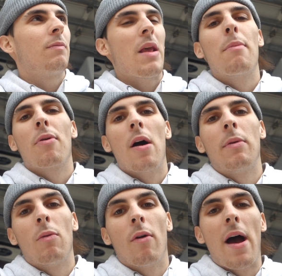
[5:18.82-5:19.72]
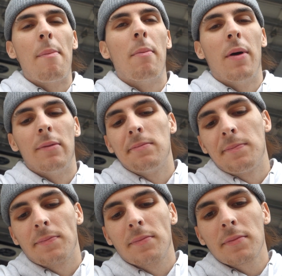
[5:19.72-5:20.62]
That probably won't happen, but
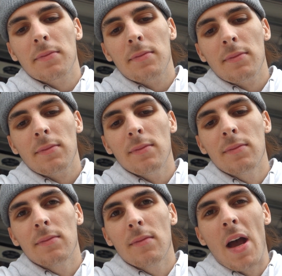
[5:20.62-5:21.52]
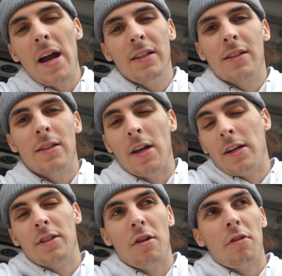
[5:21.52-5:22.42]
I just
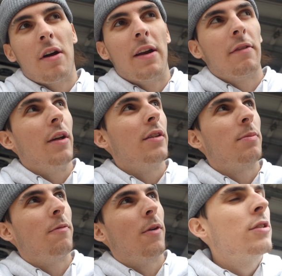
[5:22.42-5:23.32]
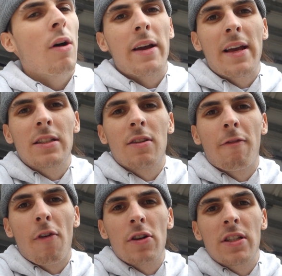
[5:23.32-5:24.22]
don't know. I've never done this before. So I guess the
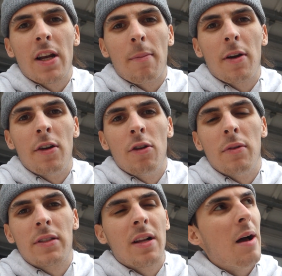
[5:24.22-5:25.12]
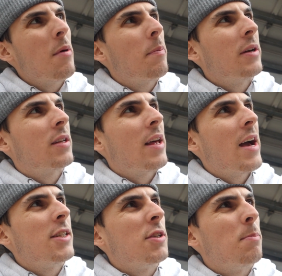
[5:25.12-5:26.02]
first thing I'm going to do is climb up into the
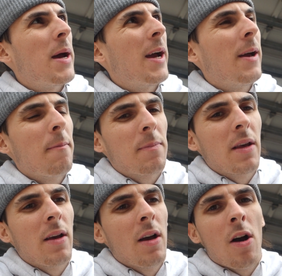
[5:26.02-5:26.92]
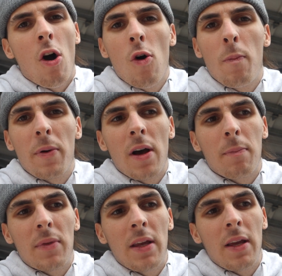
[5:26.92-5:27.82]
engine bay, open
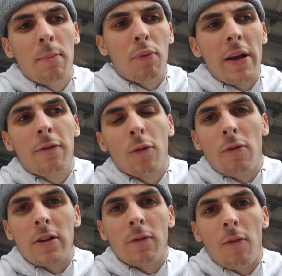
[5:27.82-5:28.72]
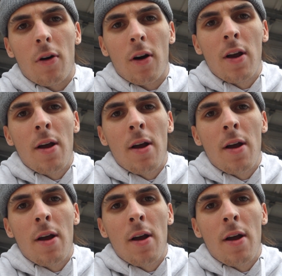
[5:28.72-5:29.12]
up the brake fluid reservoir,